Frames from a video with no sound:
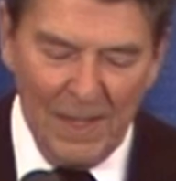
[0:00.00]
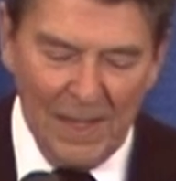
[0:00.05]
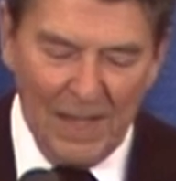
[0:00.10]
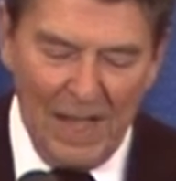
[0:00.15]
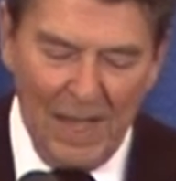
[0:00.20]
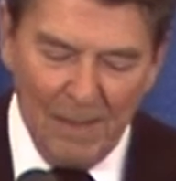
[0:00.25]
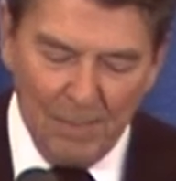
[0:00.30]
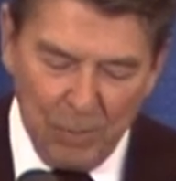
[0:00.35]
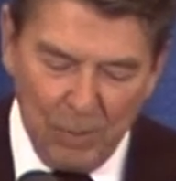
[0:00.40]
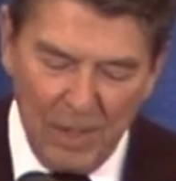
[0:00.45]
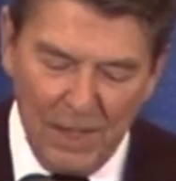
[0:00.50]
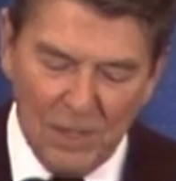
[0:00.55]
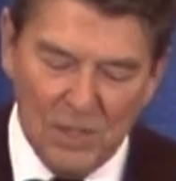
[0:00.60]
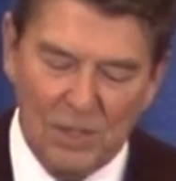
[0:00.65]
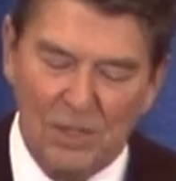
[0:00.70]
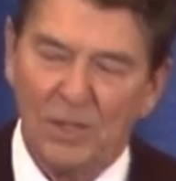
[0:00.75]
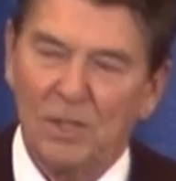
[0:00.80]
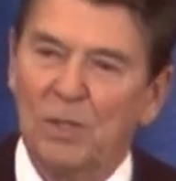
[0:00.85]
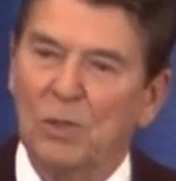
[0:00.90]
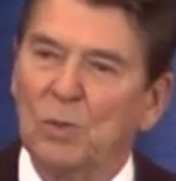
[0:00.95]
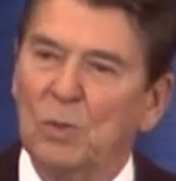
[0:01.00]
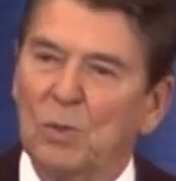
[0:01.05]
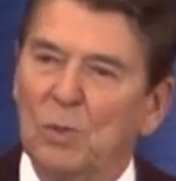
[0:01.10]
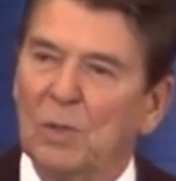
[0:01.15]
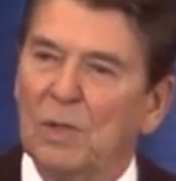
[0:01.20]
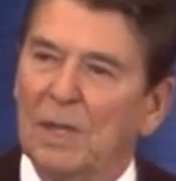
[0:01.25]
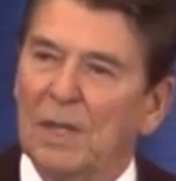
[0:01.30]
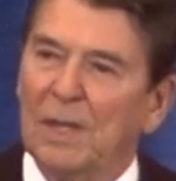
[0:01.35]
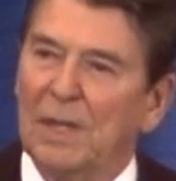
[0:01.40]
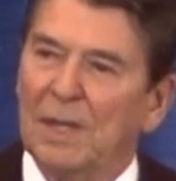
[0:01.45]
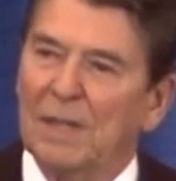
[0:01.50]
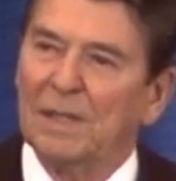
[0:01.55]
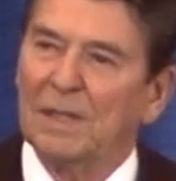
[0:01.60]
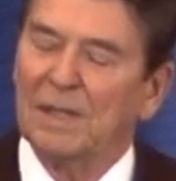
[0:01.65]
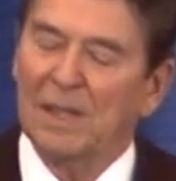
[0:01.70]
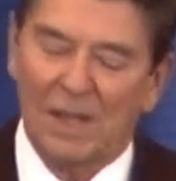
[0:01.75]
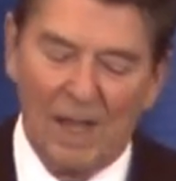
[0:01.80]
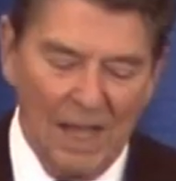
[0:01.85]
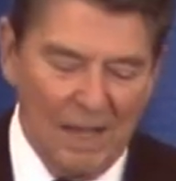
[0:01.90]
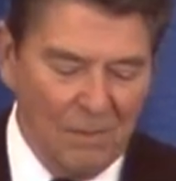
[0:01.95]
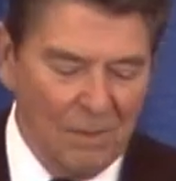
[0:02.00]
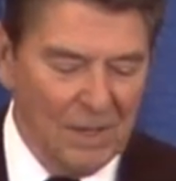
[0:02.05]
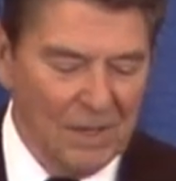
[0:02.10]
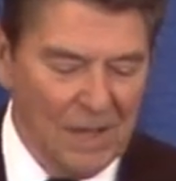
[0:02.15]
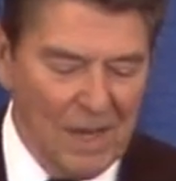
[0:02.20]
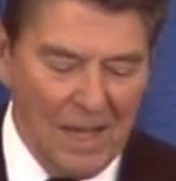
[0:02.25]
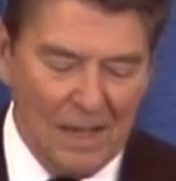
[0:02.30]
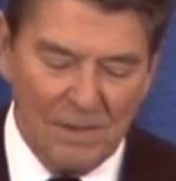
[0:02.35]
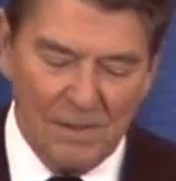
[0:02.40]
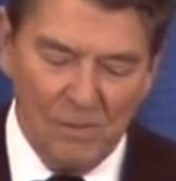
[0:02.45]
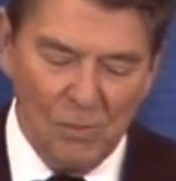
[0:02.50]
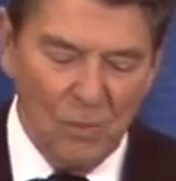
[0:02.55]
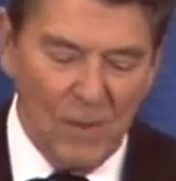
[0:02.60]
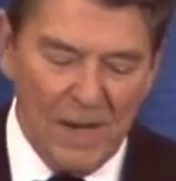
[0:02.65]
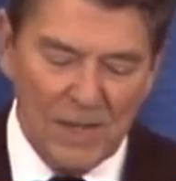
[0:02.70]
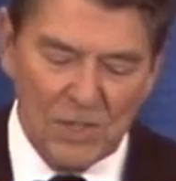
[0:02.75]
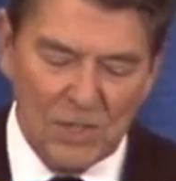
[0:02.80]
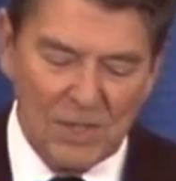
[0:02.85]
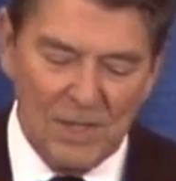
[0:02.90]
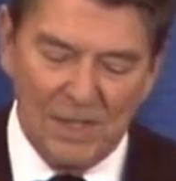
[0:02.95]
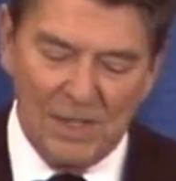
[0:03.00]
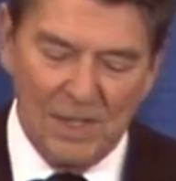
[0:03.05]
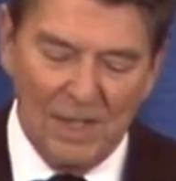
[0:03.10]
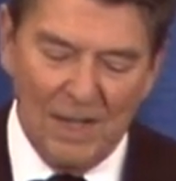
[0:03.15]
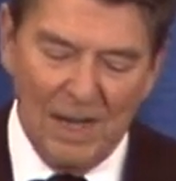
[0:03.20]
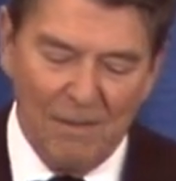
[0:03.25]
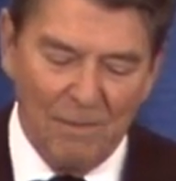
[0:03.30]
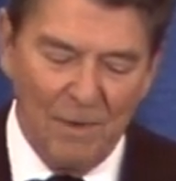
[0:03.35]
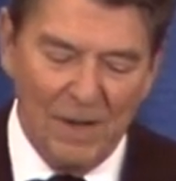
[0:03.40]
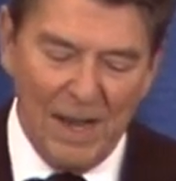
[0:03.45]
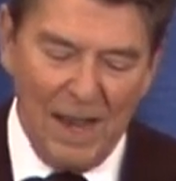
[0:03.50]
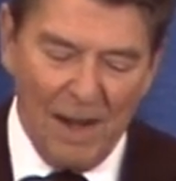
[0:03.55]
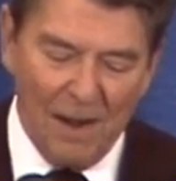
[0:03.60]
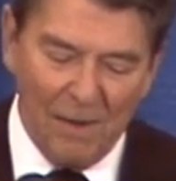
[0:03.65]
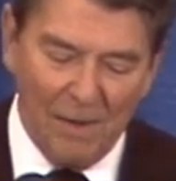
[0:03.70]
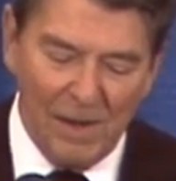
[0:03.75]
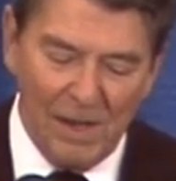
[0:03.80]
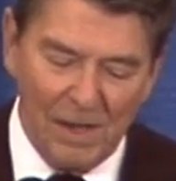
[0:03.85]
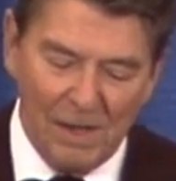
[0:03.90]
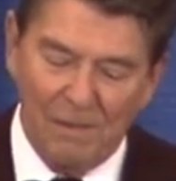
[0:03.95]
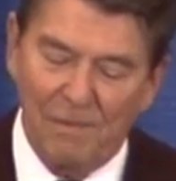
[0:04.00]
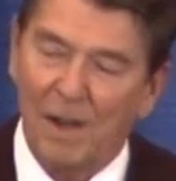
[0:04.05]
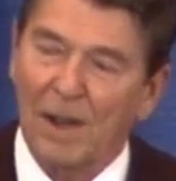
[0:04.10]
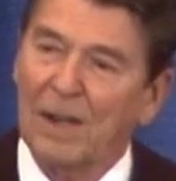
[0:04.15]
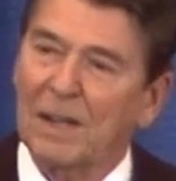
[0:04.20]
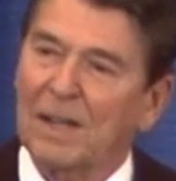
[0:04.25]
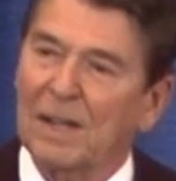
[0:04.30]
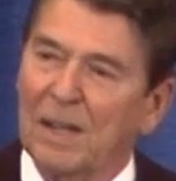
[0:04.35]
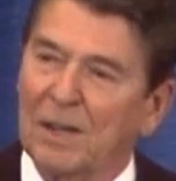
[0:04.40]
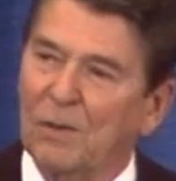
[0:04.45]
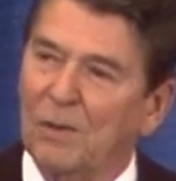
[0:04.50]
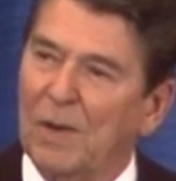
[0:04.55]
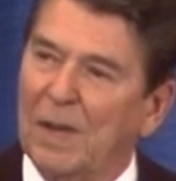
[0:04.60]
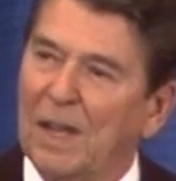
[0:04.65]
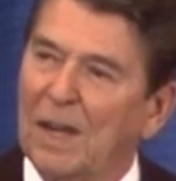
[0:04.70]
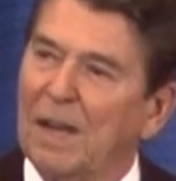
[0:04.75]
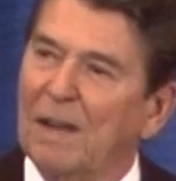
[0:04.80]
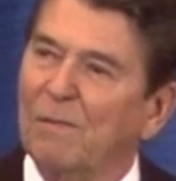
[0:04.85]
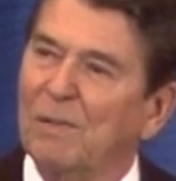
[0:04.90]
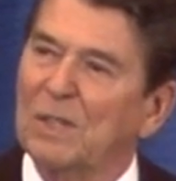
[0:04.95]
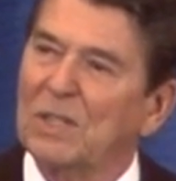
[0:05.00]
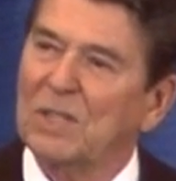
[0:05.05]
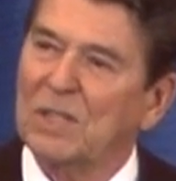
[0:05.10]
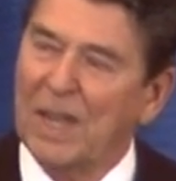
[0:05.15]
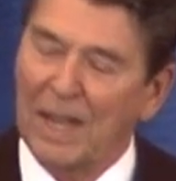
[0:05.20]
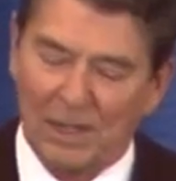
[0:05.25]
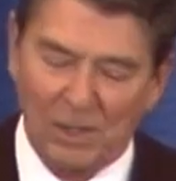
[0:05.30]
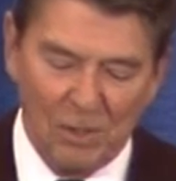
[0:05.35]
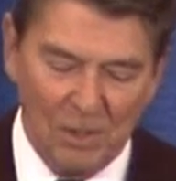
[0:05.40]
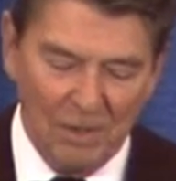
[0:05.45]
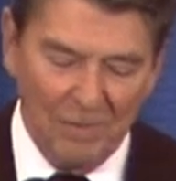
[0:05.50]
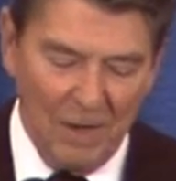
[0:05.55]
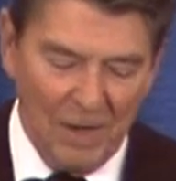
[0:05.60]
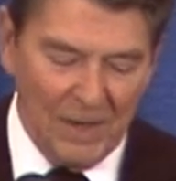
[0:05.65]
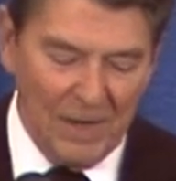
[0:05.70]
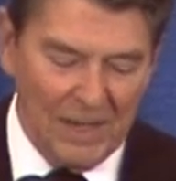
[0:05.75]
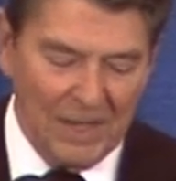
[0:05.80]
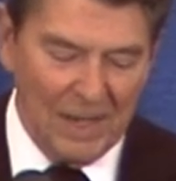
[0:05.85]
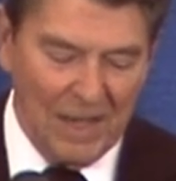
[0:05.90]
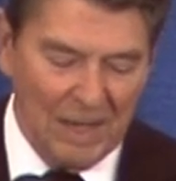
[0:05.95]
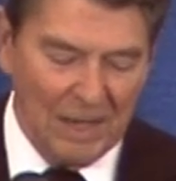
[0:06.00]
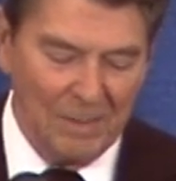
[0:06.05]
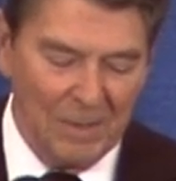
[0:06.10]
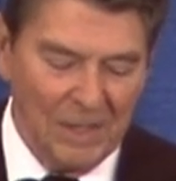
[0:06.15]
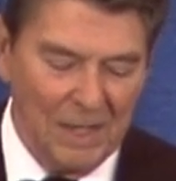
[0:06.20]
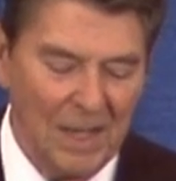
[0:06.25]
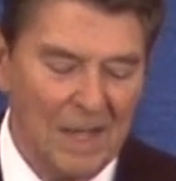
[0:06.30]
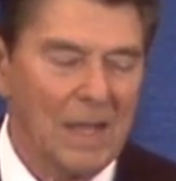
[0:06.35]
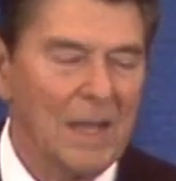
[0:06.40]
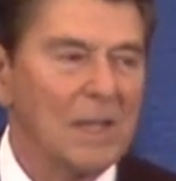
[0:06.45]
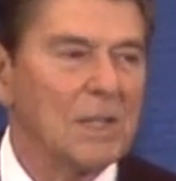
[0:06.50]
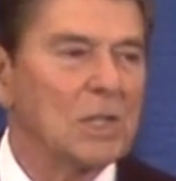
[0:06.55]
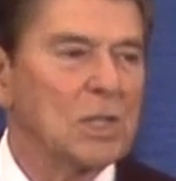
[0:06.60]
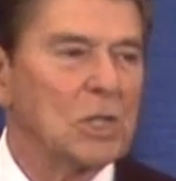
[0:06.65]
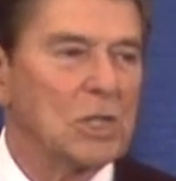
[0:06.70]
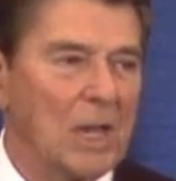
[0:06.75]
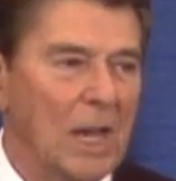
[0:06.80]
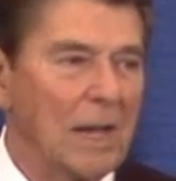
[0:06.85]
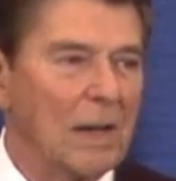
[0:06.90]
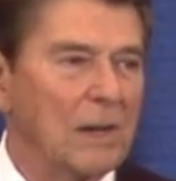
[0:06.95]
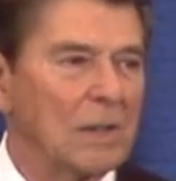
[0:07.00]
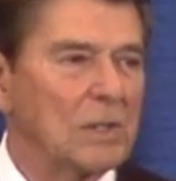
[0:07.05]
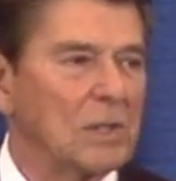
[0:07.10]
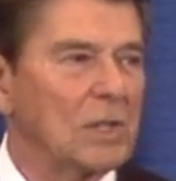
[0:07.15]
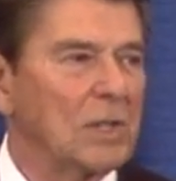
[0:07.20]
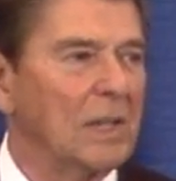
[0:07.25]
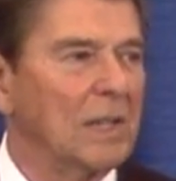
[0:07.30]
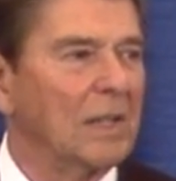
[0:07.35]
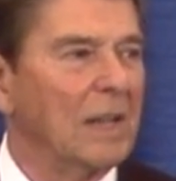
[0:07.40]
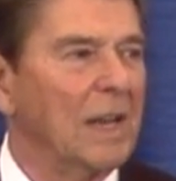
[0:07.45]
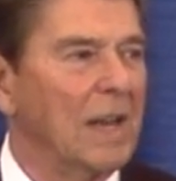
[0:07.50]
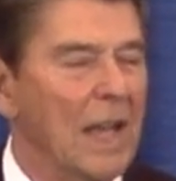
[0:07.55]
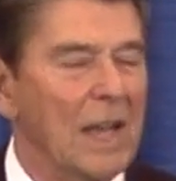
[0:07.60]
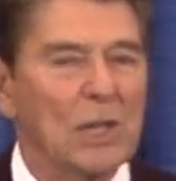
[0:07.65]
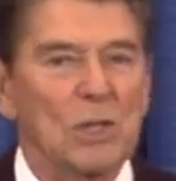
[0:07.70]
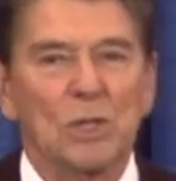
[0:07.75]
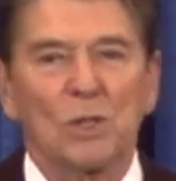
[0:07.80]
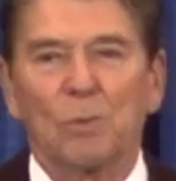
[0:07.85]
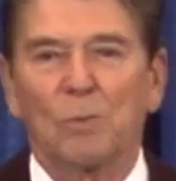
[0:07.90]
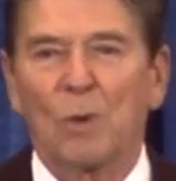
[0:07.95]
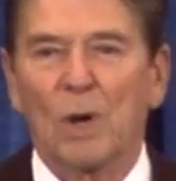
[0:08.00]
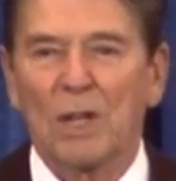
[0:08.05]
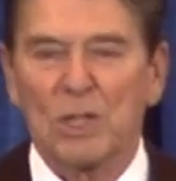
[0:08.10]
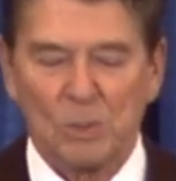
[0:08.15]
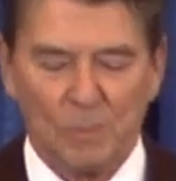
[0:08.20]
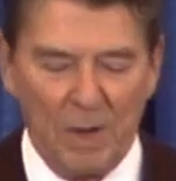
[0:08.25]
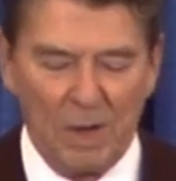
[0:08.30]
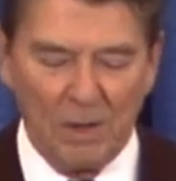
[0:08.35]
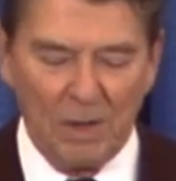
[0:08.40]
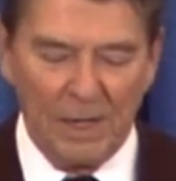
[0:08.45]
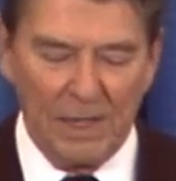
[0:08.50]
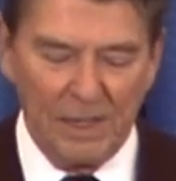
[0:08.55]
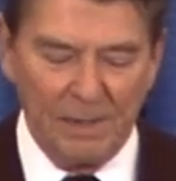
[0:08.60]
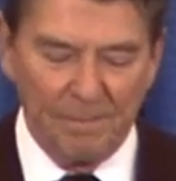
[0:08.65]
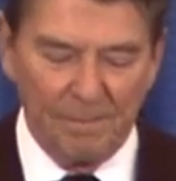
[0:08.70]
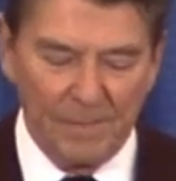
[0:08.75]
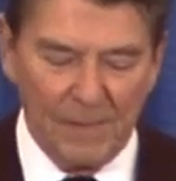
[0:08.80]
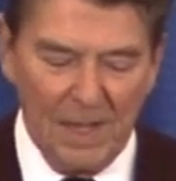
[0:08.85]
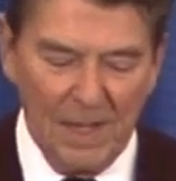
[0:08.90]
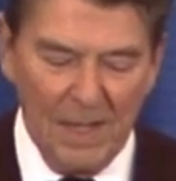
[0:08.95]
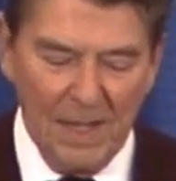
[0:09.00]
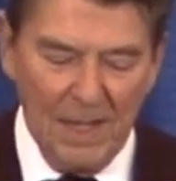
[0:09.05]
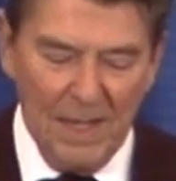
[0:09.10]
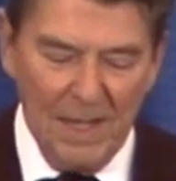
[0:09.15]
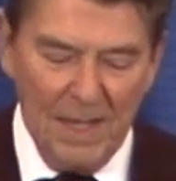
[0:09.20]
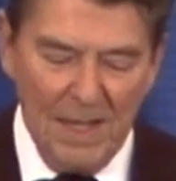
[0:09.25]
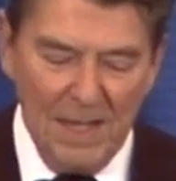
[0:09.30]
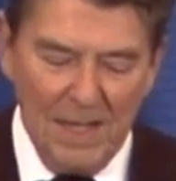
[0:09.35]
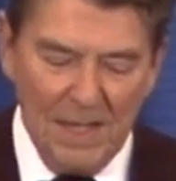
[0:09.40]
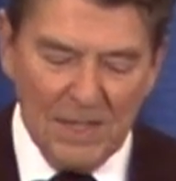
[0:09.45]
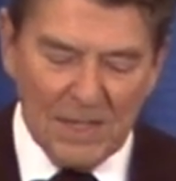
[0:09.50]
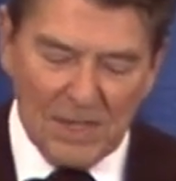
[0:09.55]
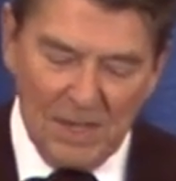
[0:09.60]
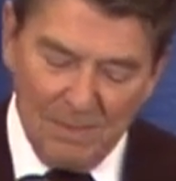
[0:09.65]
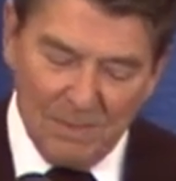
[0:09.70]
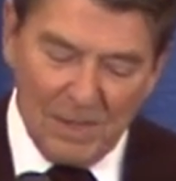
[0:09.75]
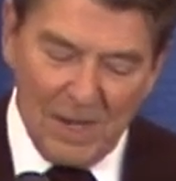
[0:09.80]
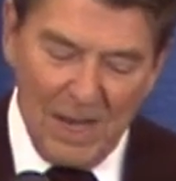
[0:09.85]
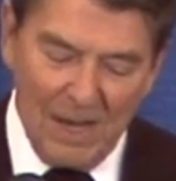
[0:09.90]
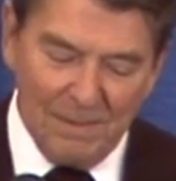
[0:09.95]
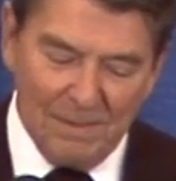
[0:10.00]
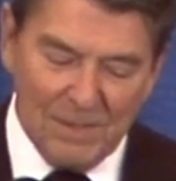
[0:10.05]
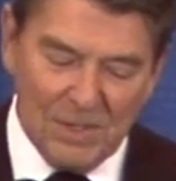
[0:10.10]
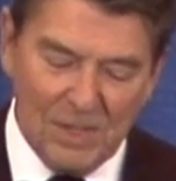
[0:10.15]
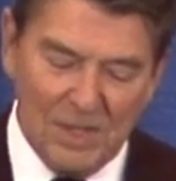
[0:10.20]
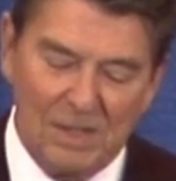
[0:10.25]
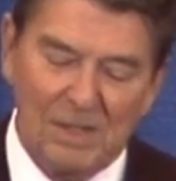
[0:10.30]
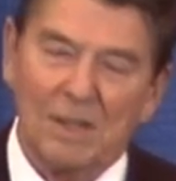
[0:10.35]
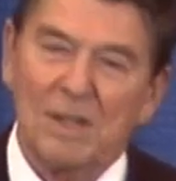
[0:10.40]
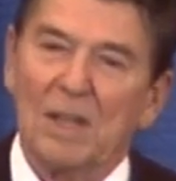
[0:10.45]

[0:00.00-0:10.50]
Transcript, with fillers: I pledge to you that I will not rest until every area of our country and every sector of our economy shares in the national prosperity. Sometimes,